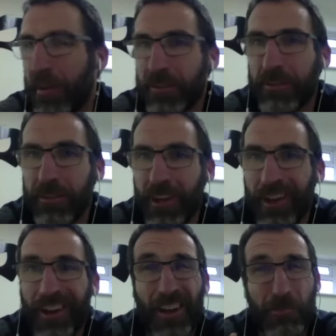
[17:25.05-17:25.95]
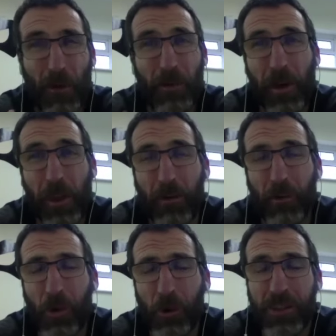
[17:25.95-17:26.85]
That's probably where the
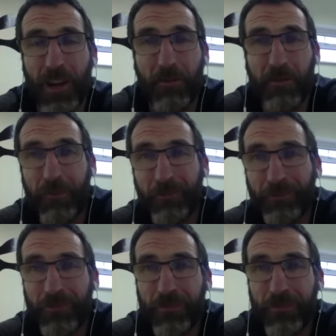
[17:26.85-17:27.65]
rewards come from.